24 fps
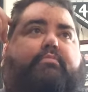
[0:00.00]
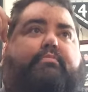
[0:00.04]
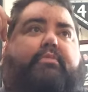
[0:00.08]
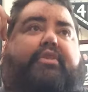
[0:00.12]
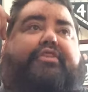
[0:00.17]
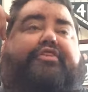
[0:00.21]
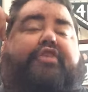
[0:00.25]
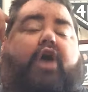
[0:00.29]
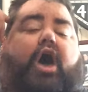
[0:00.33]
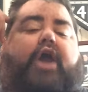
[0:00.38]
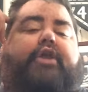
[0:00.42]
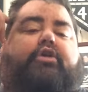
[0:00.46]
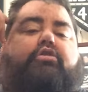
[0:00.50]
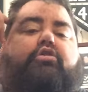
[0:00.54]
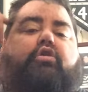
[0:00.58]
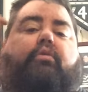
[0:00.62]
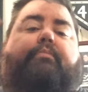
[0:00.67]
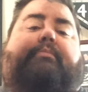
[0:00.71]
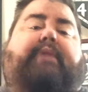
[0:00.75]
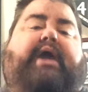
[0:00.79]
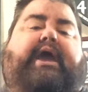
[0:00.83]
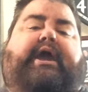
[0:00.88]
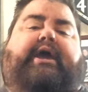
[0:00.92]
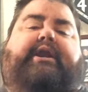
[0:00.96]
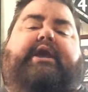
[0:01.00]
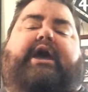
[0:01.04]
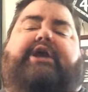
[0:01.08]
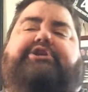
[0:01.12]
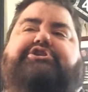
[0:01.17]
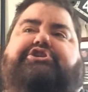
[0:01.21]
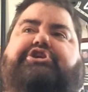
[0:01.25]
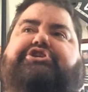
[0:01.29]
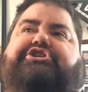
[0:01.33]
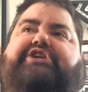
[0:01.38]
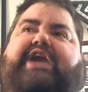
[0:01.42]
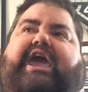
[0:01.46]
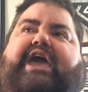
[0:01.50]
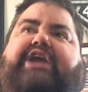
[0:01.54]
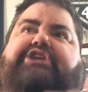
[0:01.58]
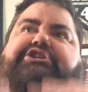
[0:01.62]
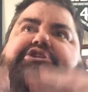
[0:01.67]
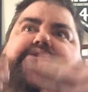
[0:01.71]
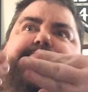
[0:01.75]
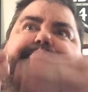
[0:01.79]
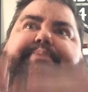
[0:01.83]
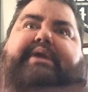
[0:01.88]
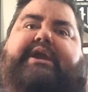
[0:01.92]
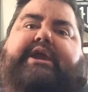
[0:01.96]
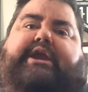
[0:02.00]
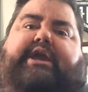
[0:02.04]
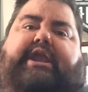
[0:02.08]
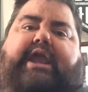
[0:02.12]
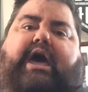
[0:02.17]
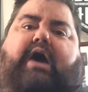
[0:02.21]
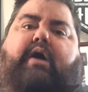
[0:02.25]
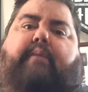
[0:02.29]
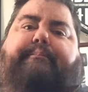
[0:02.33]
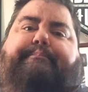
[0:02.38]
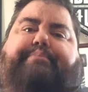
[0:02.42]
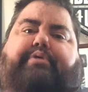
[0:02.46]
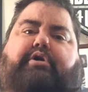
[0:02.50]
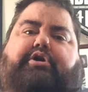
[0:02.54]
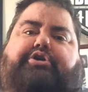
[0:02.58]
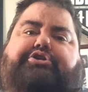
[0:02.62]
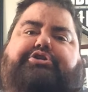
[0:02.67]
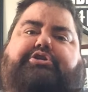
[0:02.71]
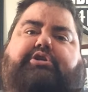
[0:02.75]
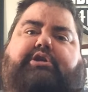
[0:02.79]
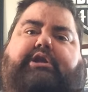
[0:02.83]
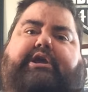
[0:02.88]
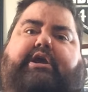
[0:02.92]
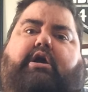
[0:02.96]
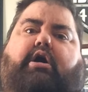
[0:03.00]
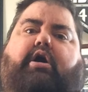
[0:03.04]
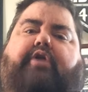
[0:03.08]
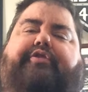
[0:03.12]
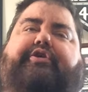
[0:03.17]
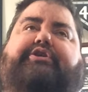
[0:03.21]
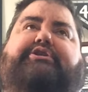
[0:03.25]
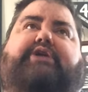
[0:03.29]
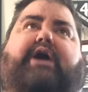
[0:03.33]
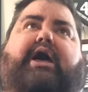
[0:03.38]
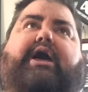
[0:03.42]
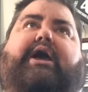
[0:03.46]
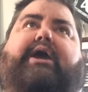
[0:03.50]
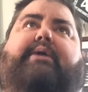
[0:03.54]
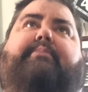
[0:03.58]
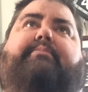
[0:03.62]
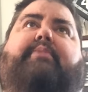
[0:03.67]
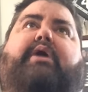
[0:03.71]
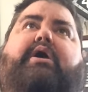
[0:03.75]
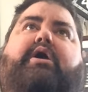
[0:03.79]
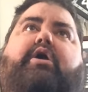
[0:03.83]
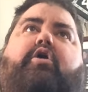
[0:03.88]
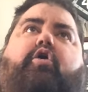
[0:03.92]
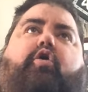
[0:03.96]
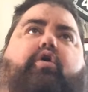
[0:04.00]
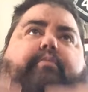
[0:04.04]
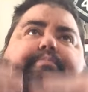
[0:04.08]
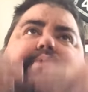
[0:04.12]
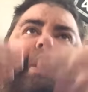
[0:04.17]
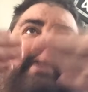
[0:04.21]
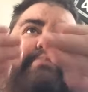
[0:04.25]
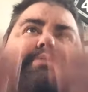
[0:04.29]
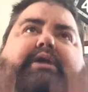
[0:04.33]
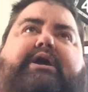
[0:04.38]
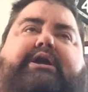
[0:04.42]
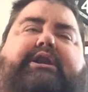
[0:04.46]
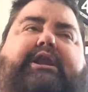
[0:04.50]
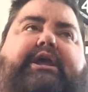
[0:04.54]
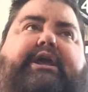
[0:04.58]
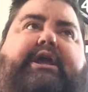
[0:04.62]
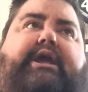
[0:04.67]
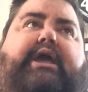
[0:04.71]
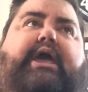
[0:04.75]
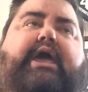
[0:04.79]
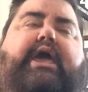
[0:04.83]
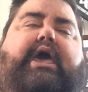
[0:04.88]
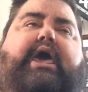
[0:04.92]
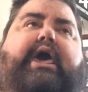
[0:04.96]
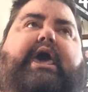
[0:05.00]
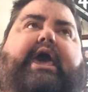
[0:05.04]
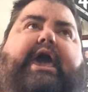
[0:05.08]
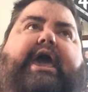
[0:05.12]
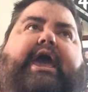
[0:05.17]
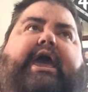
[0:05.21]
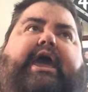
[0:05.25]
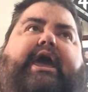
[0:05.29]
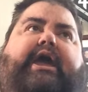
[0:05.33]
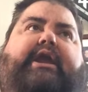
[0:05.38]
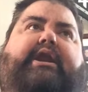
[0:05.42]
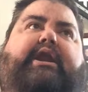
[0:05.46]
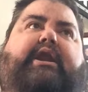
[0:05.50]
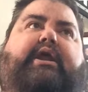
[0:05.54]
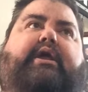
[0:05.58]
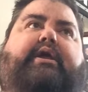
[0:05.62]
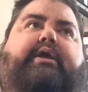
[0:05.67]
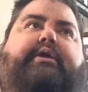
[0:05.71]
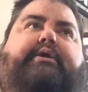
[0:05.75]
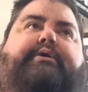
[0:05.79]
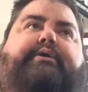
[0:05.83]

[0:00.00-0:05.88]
methodical man. I just can't speak it out personally all the time or publicly. And